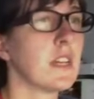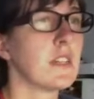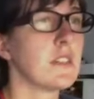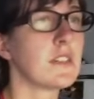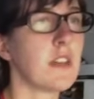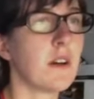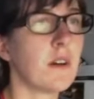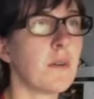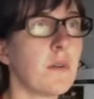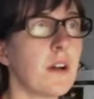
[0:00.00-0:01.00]

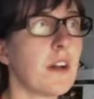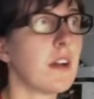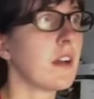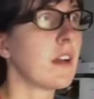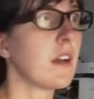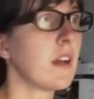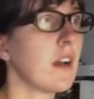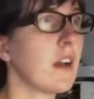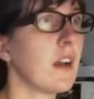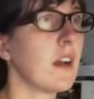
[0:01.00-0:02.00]
So,
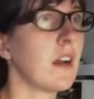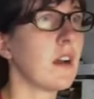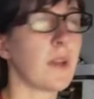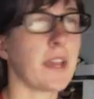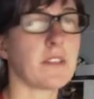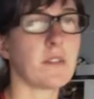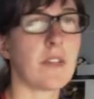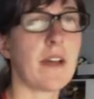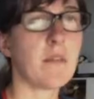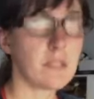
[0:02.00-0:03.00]
okay, so
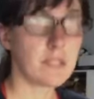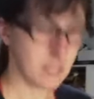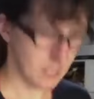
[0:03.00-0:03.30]
that was the